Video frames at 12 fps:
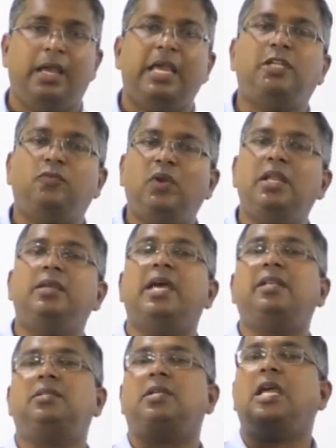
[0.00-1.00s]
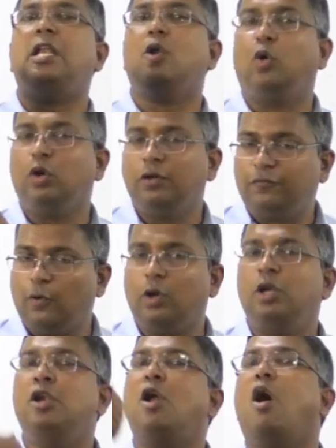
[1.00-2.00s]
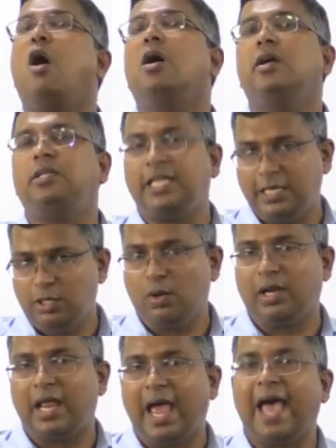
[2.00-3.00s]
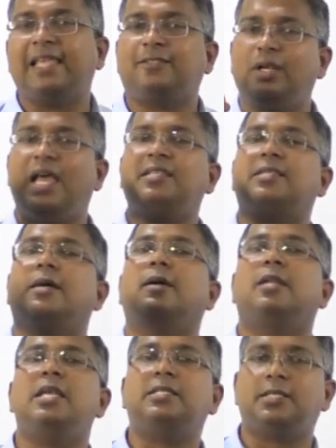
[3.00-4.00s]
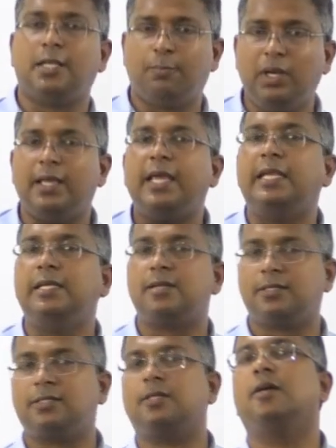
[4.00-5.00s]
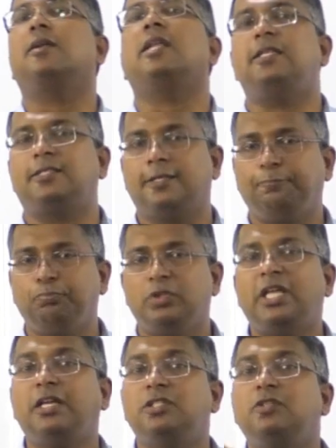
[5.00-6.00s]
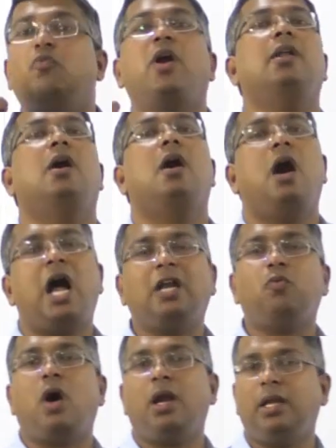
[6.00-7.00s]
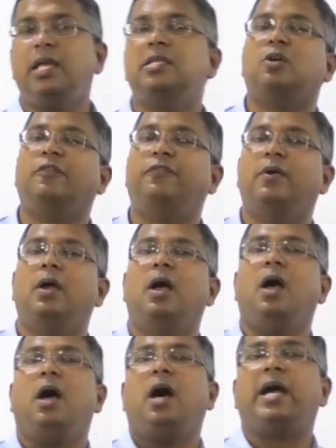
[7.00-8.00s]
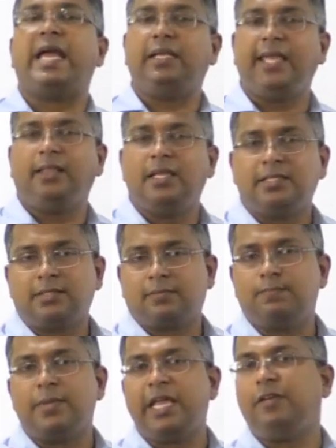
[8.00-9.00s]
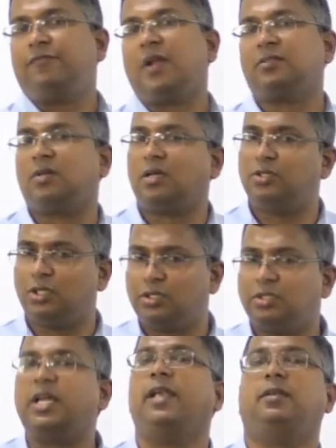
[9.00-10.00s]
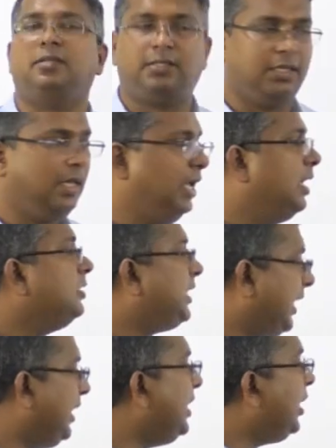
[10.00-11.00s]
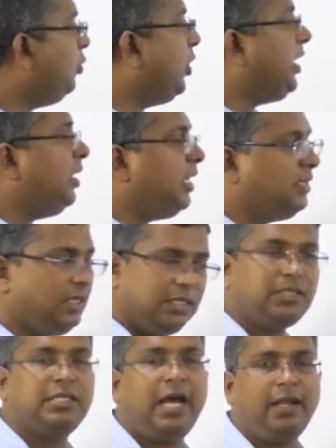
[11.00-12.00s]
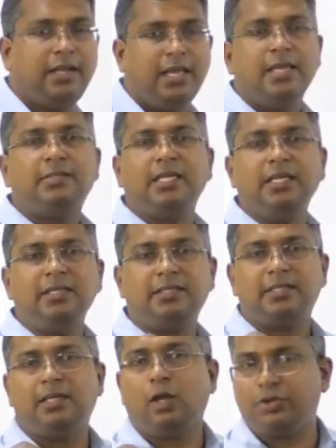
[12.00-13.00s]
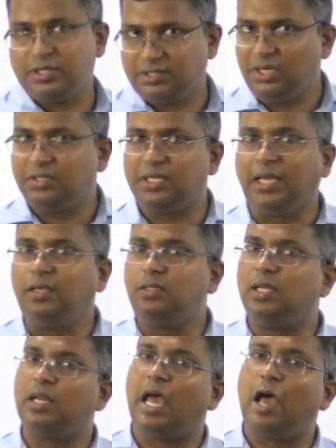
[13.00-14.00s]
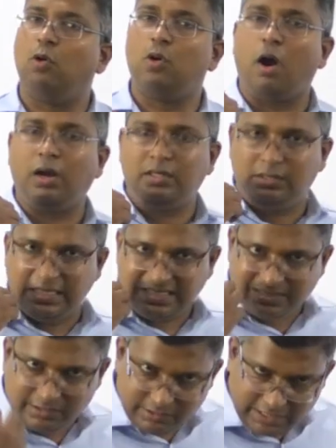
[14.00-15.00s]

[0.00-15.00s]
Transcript: it will get a loan for longer tenure as well as reasonable interest rates. That is the one advantage of uh, getting this infrastructure status. Second advantage is that since logistics sector have got this